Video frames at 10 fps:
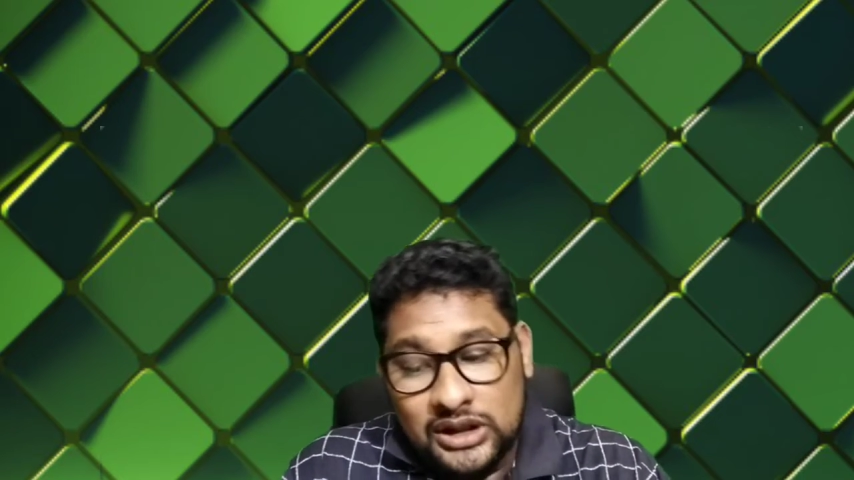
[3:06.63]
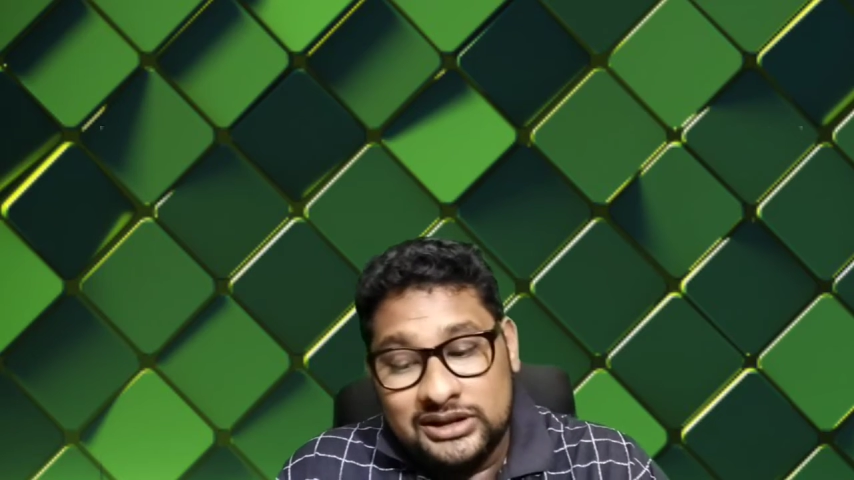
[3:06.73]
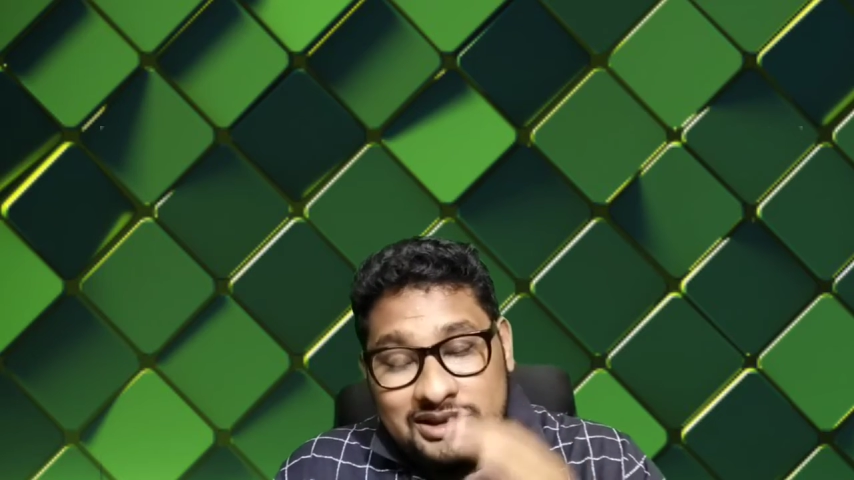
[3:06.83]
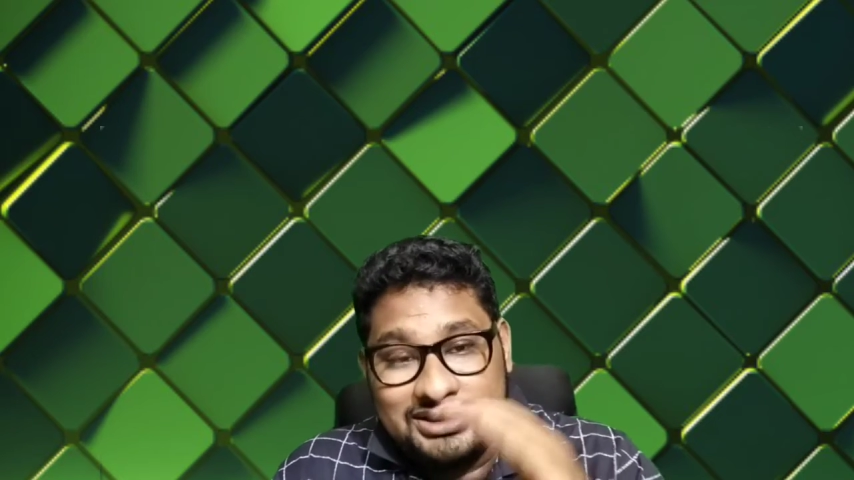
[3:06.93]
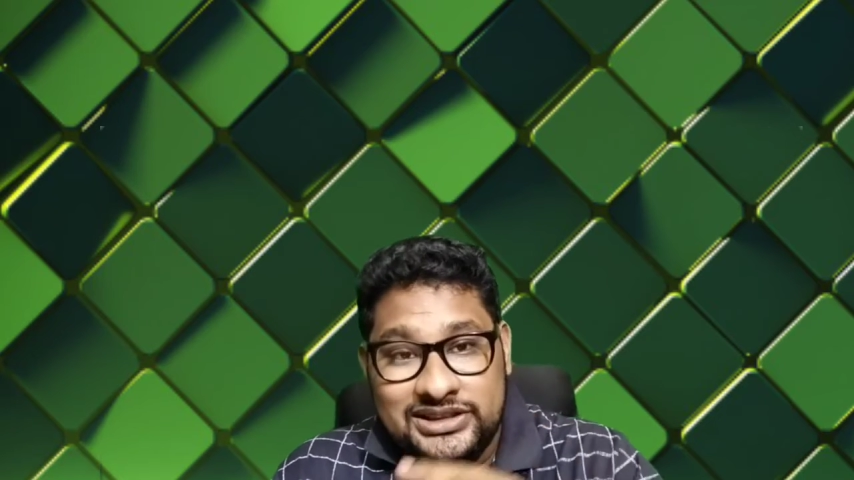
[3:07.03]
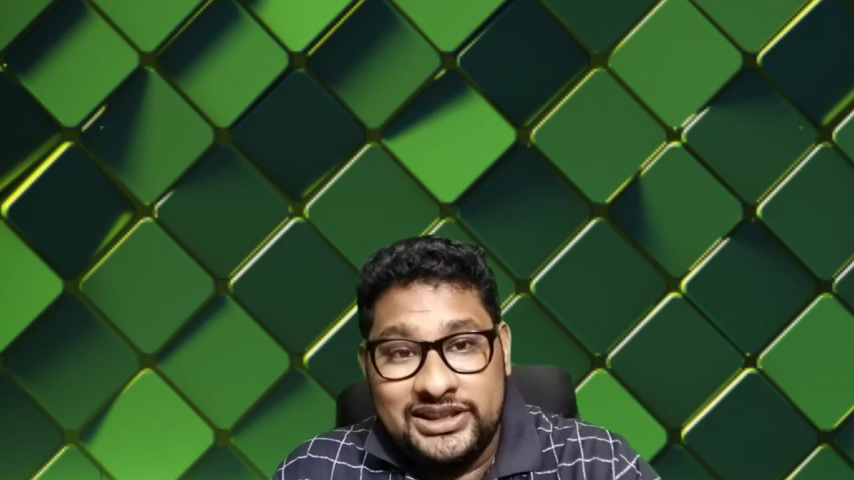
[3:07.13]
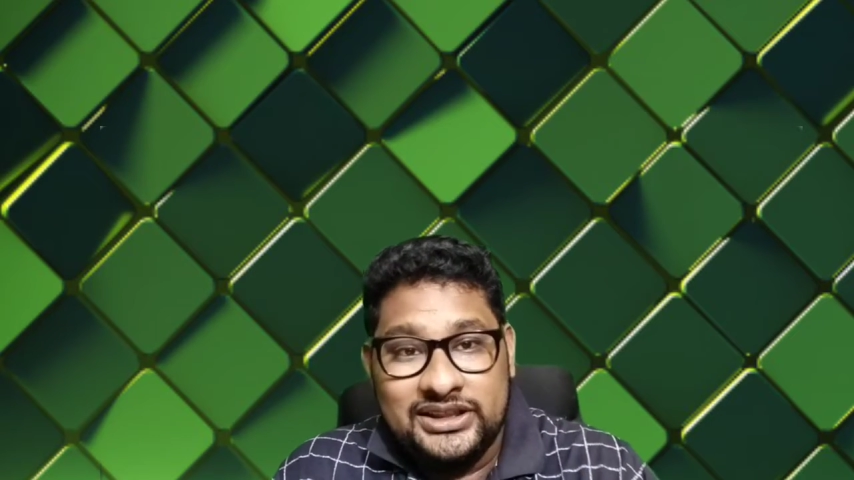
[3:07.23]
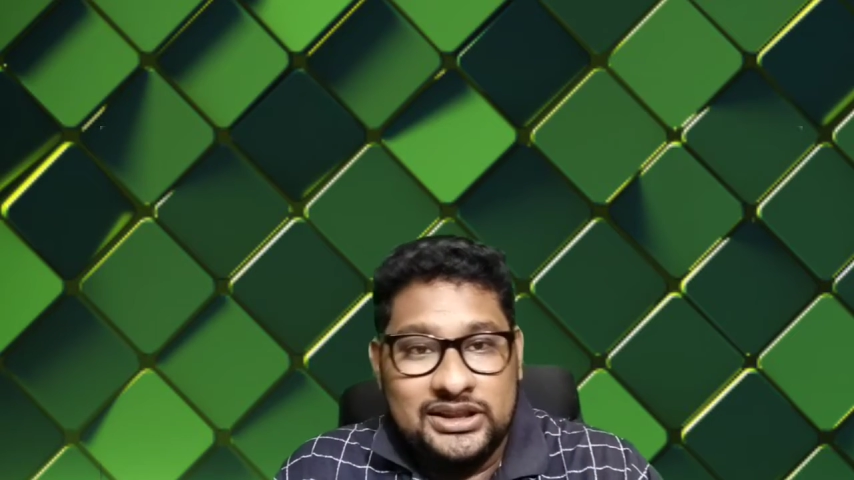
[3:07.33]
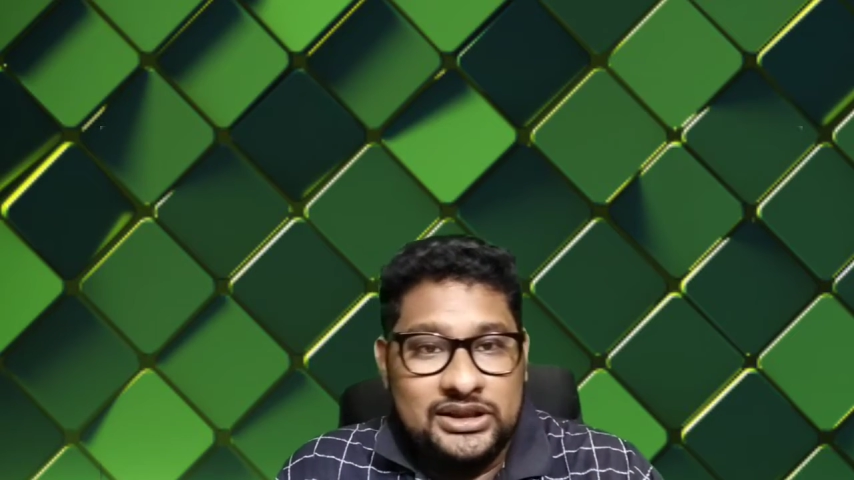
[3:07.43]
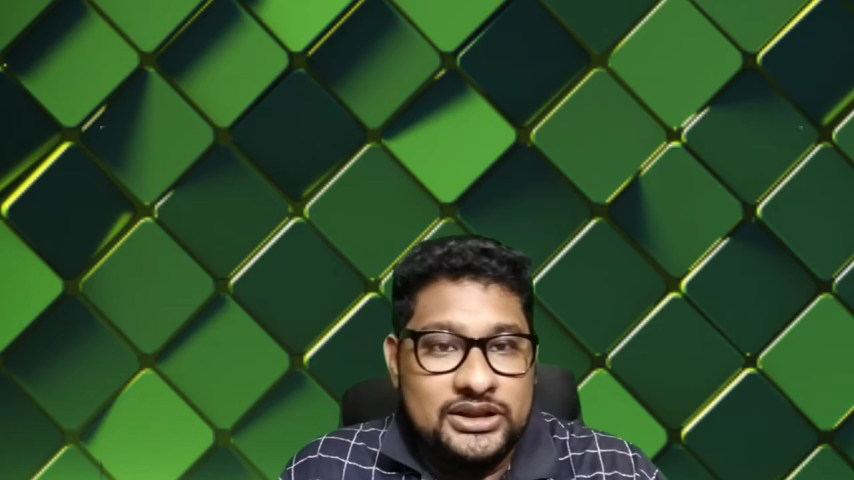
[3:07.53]
the Sydney
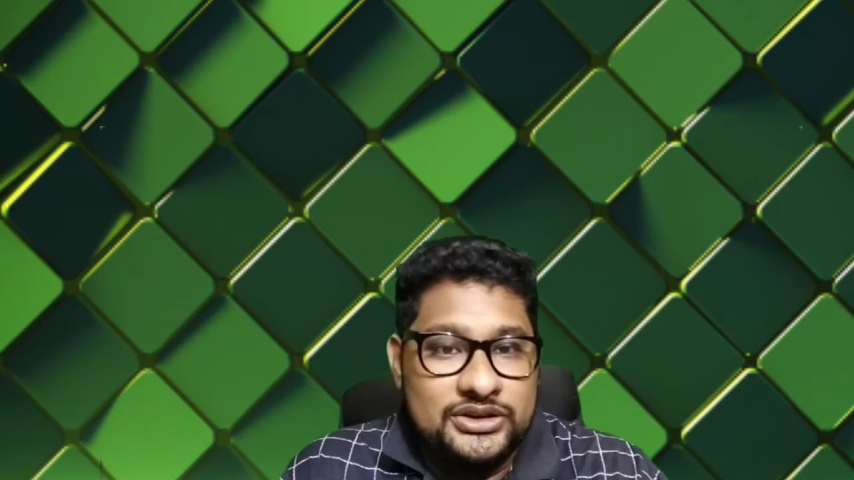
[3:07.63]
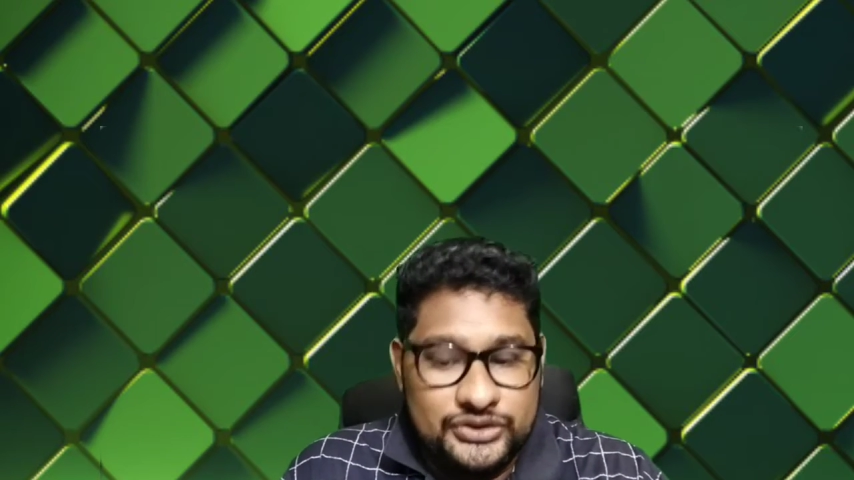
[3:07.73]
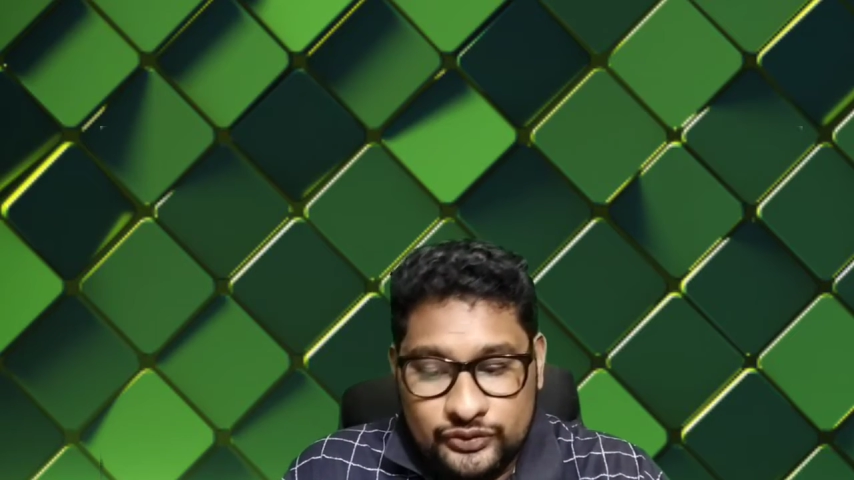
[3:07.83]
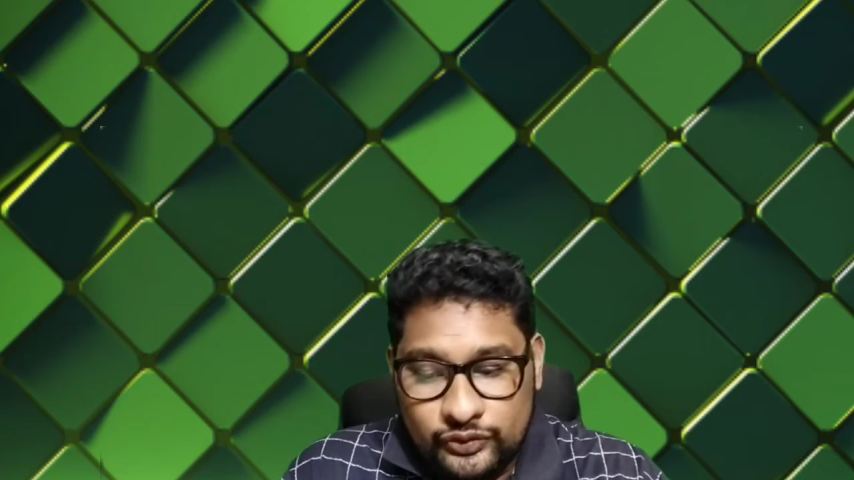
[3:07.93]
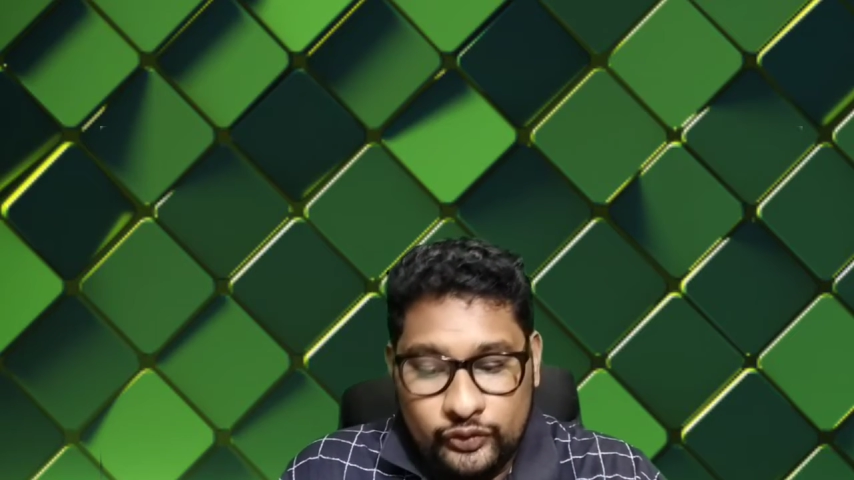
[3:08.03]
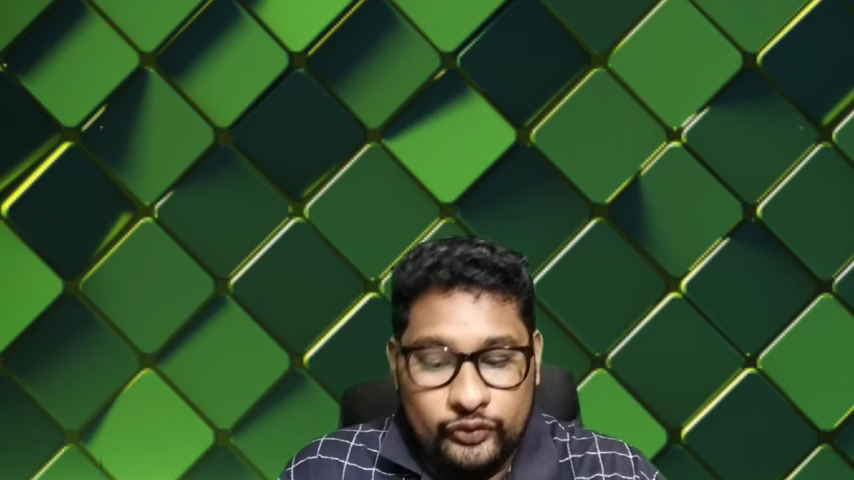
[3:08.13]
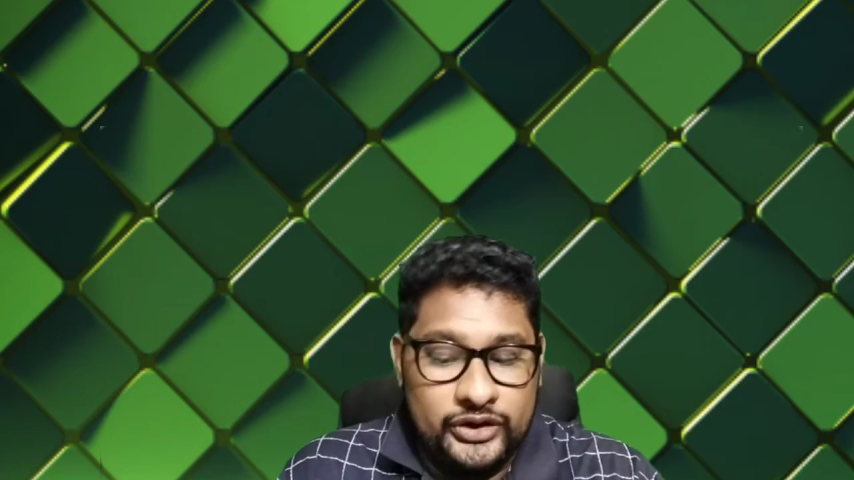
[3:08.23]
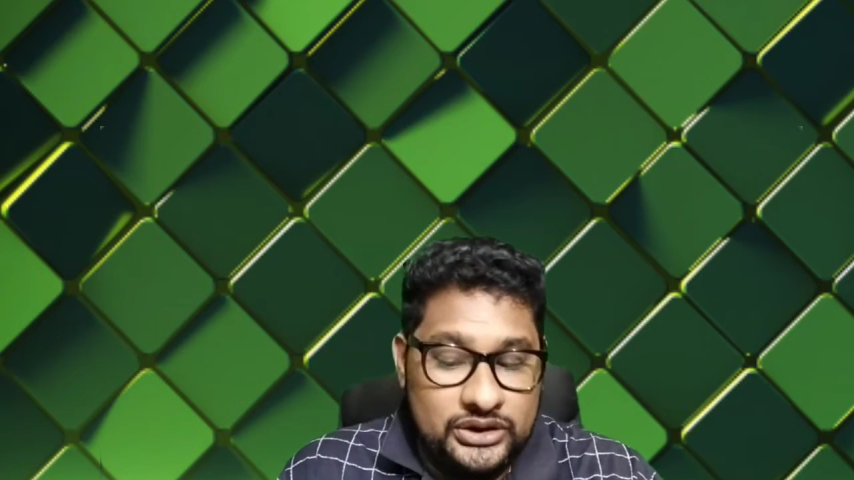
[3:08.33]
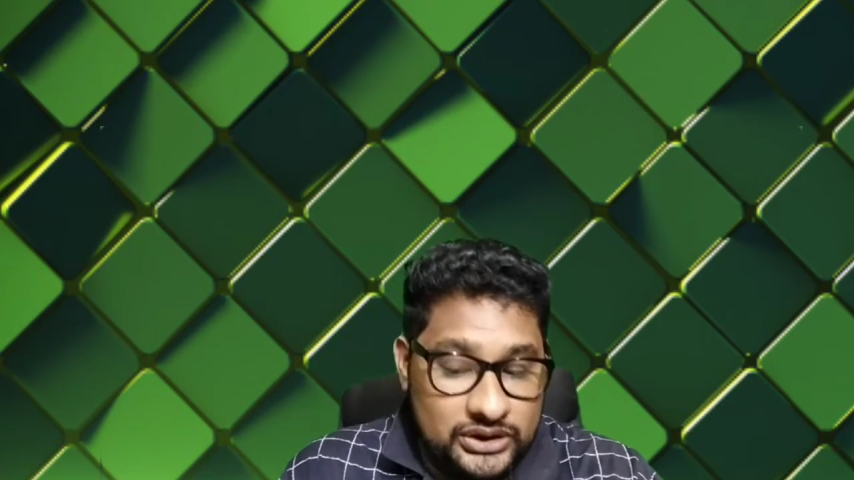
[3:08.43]
Thunders with